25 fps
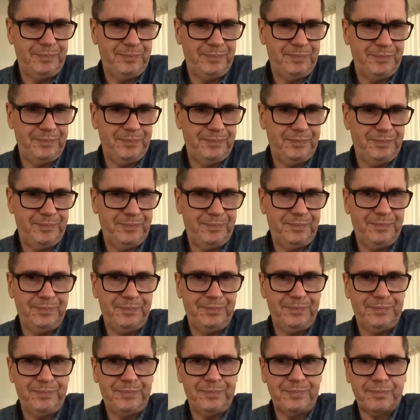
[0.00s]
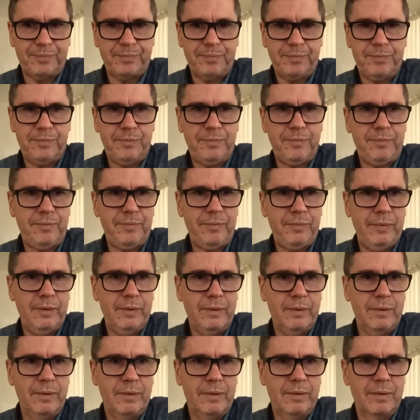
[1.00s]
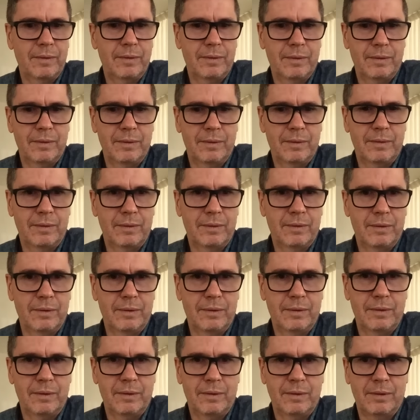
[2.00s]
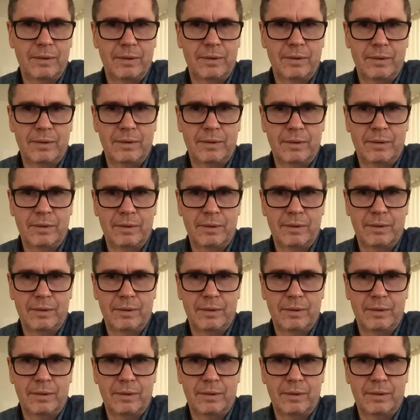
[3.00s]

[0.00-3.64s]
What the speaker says: (silence)